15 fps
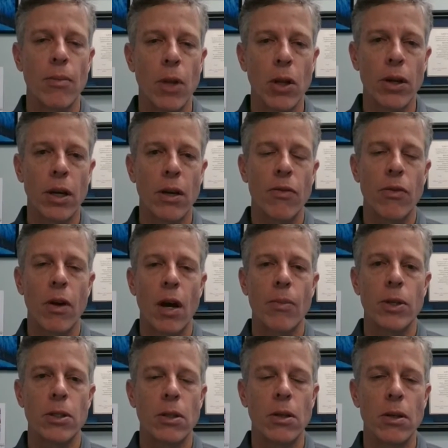I'm looking for
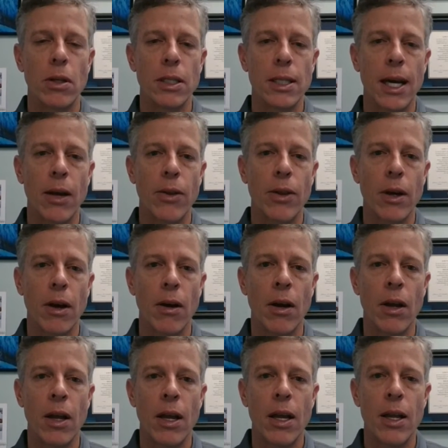opportunities out there.